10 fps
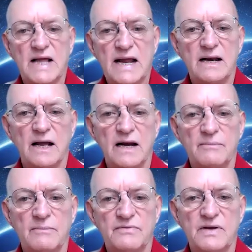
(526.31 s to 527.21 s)
then a
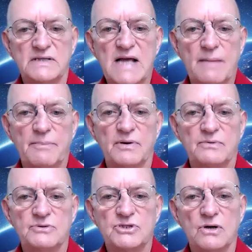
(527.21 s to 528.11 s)
number of things happened
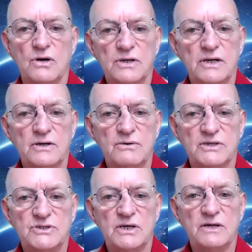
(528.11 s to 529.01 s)
which called it into
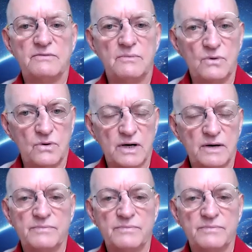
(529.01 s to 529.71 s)
question even more.